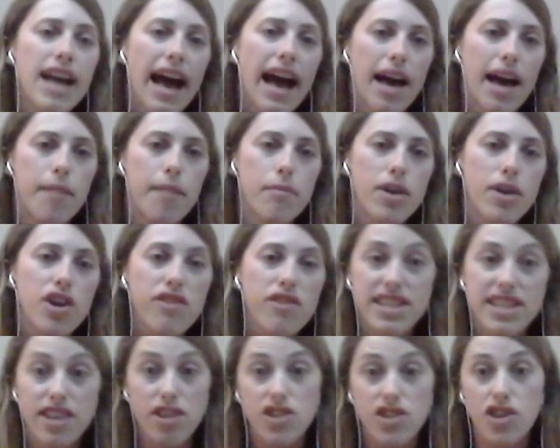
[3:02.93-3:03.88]
And
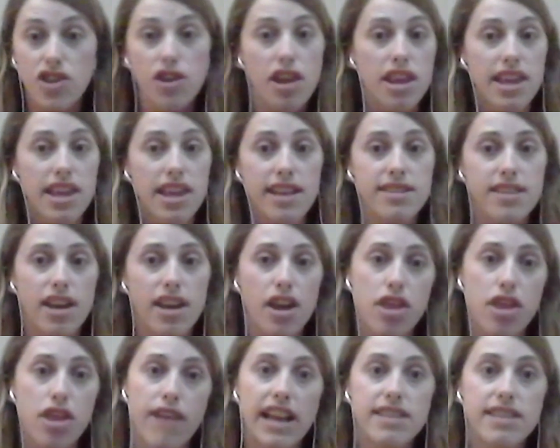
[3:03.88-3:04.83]
obviously there's other things that
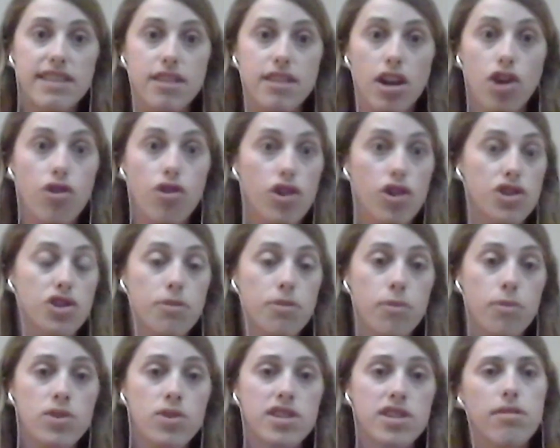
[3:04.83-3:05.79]
are threats across the
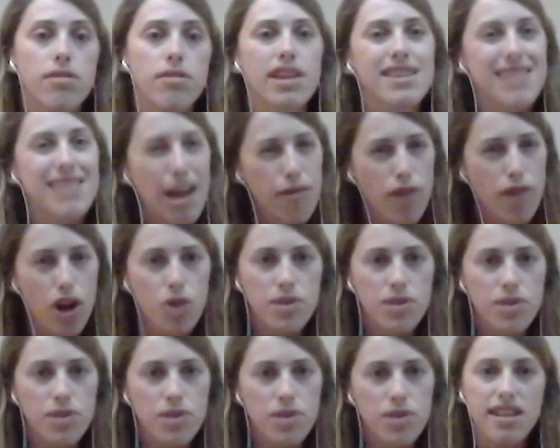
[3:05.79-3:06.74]
board. So things like
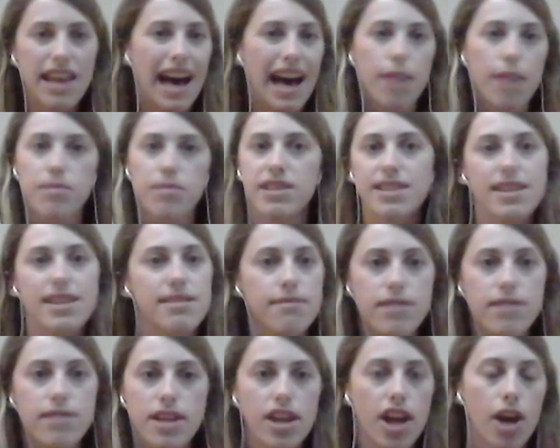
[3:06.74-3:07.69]
roadkill that happens
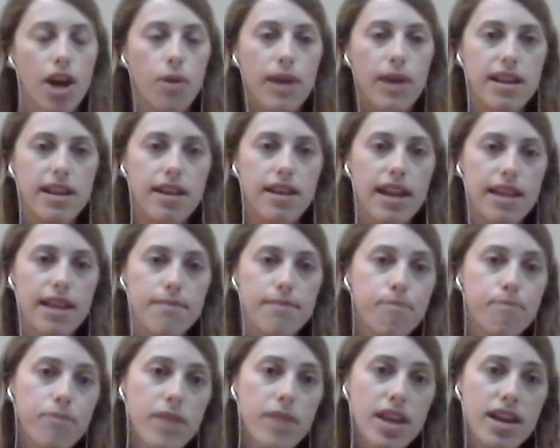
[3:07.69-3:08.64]

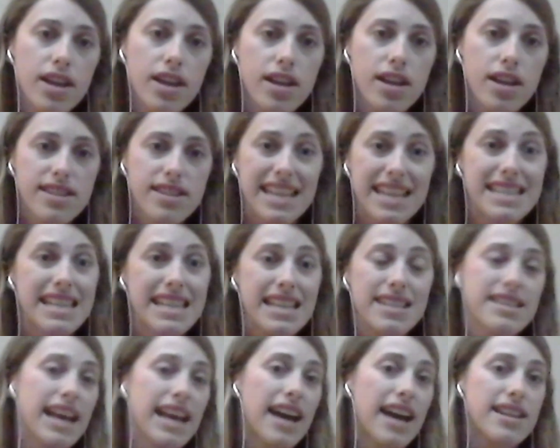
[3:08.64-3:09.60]
in
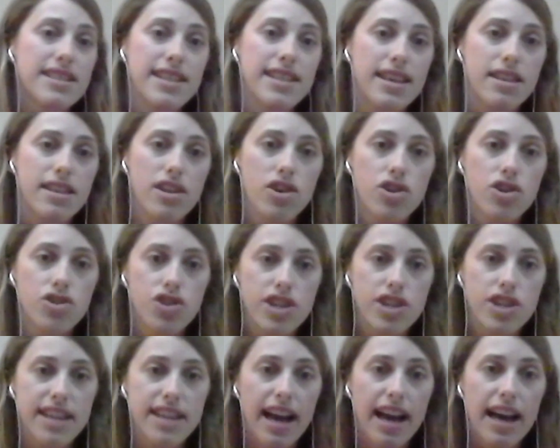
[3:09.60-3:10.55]
cities and in the
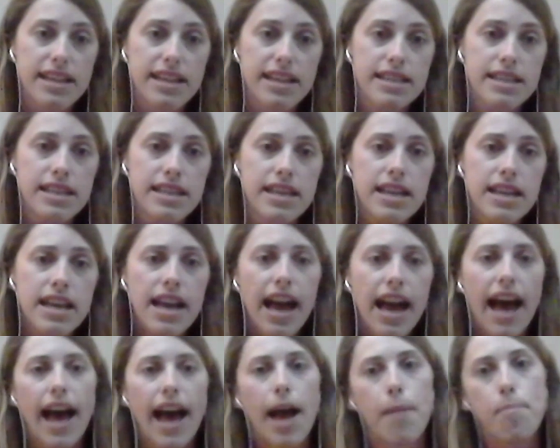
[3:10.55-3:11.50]
countryside.
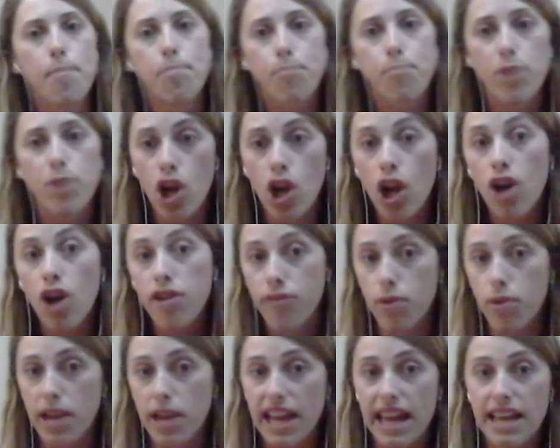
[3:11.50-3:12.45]
But a lot
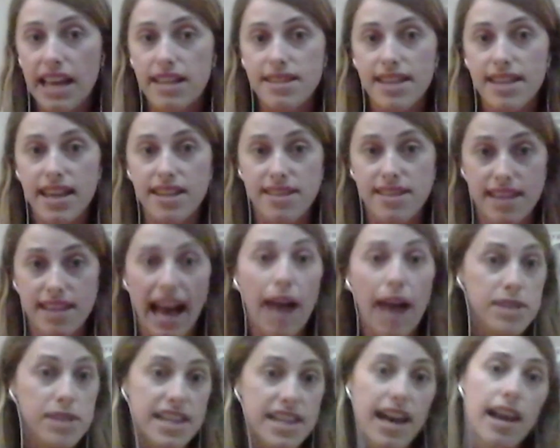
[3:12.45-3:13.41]
of what it is
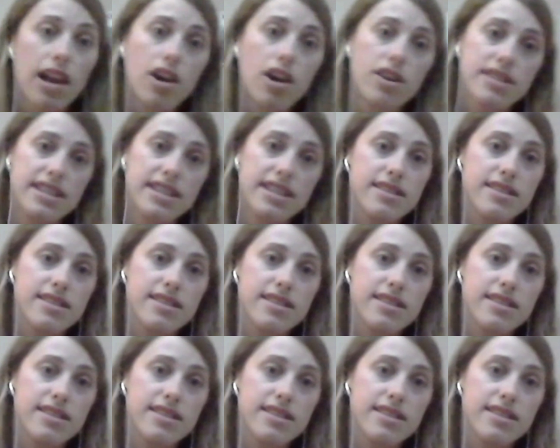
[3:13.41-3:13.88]
habitat loss.